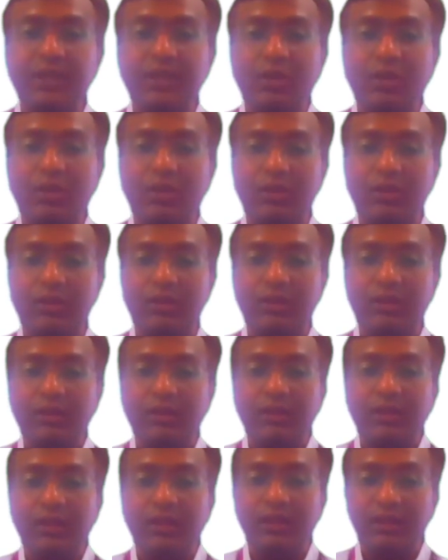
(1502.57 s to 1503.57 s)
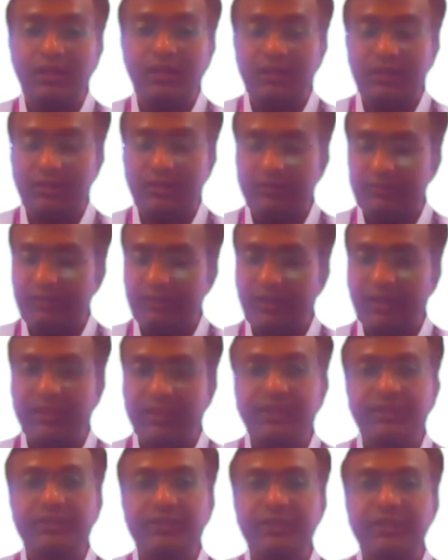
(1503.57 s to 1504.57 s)
or the
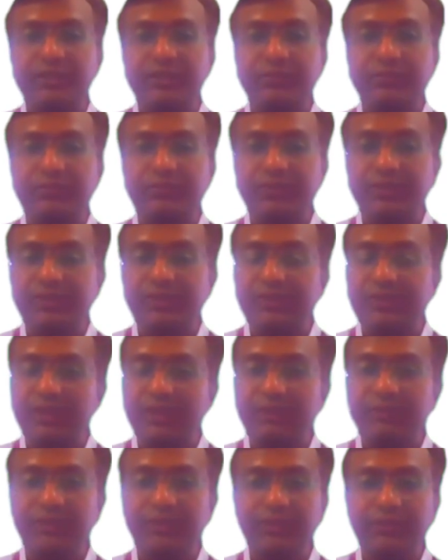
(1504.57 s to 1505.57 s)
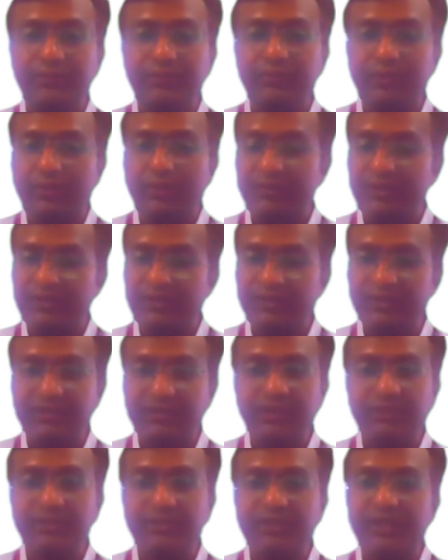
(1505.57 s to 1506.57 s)
energy which is leaving from the
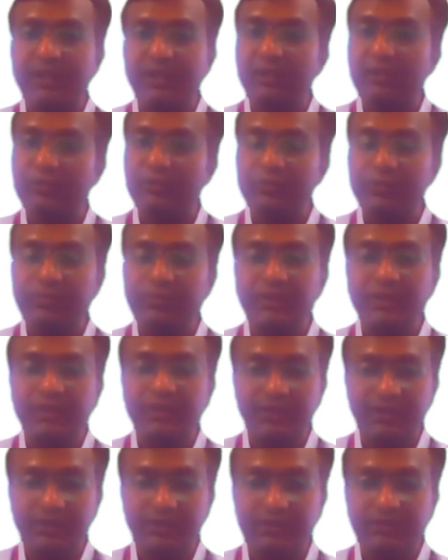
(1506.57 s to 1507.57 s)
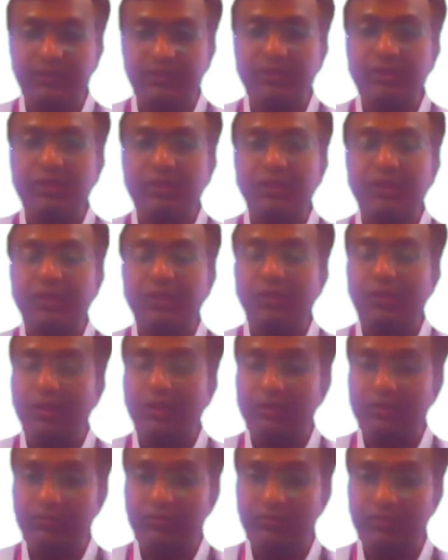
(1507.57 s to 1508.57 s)
systems can also be a heat
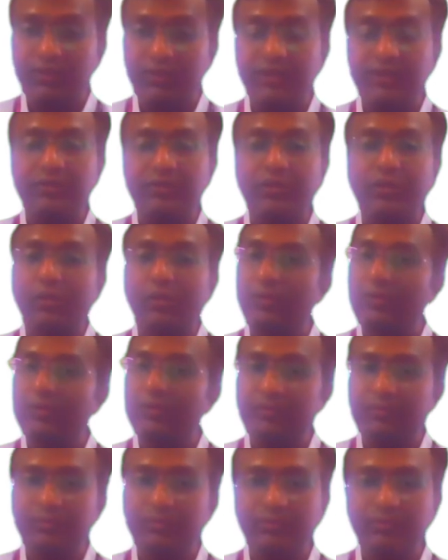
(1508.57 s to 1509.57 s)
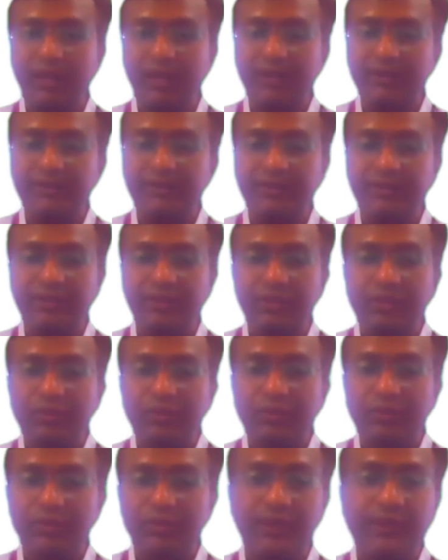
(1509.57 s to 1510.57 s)
or a work or mass.
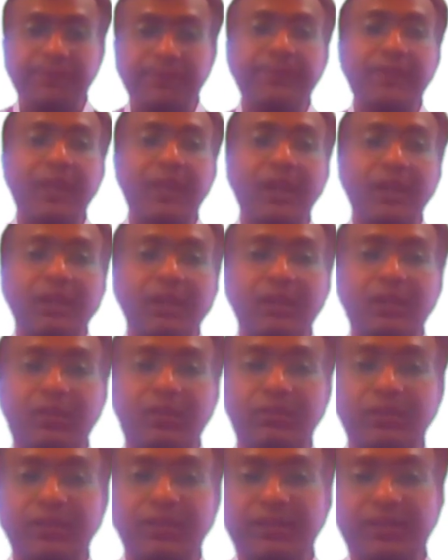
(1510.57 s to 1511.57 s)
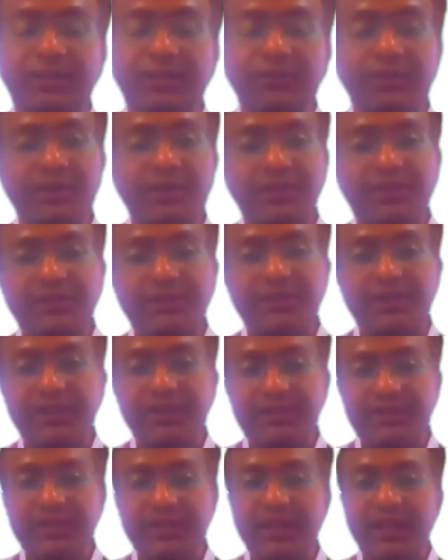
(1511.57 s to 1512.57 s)
Okay. Now this equation
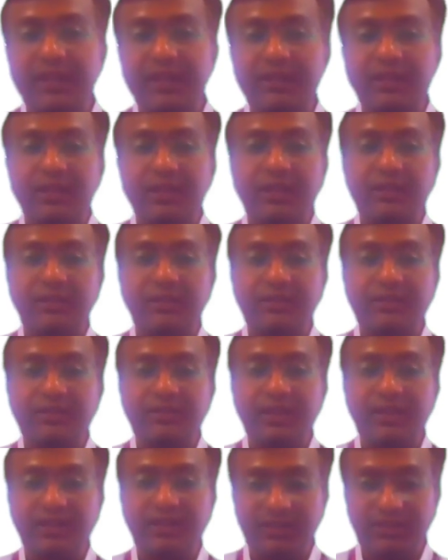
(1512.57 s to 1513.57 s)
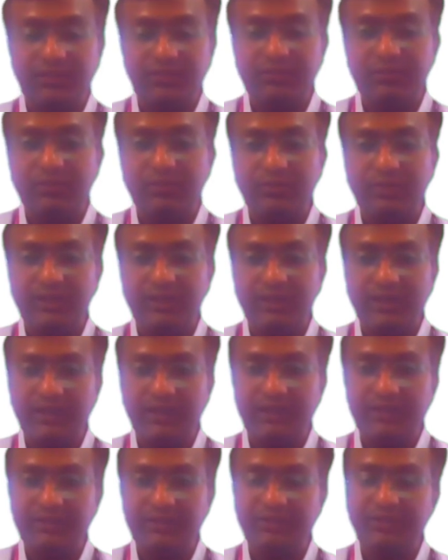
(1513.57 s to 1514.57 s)
states that the change in total
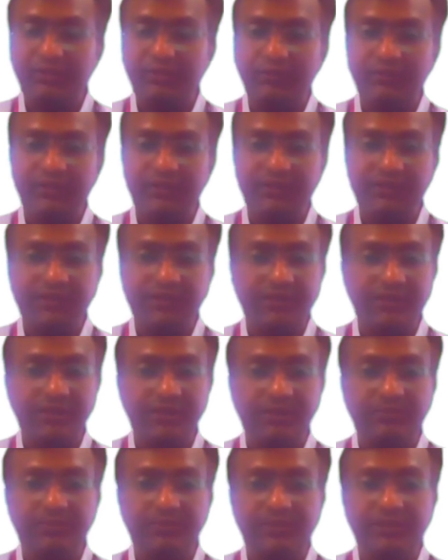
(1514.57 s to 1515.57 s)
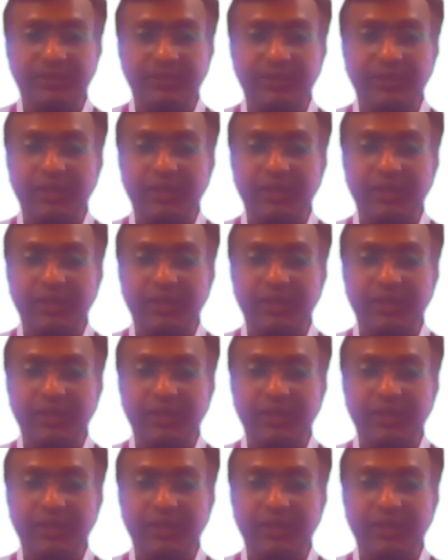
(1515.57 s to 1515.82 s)
energy of the systems